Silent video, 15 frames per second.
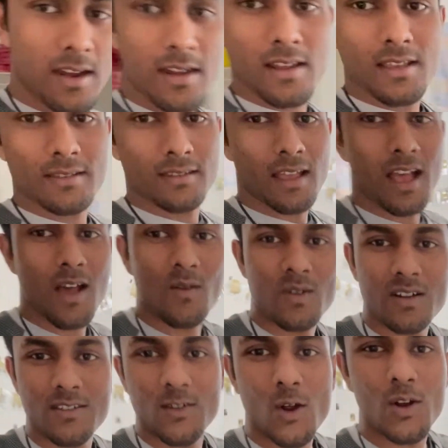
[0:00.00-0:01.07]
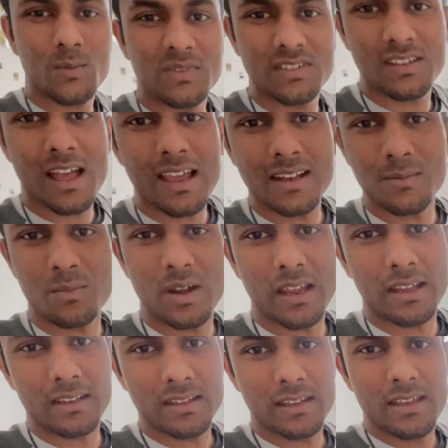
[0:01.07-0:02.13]
is our dorm style
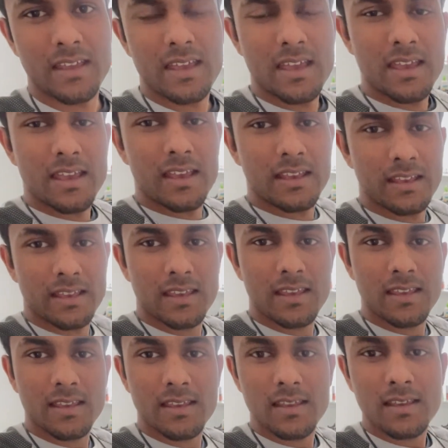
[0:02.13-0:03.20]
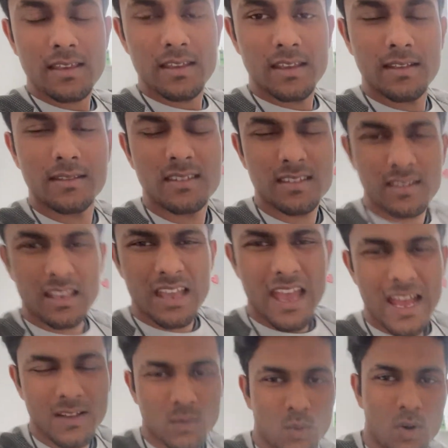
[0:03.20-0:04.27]
bed. He is
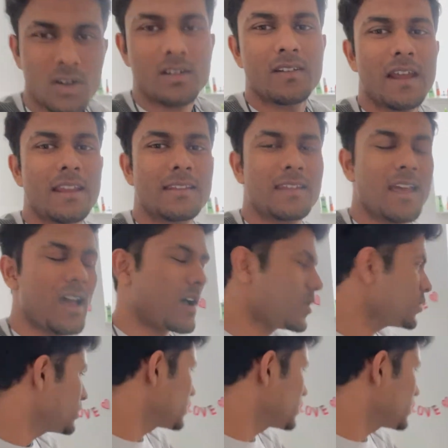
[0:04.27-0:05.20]
at work right now.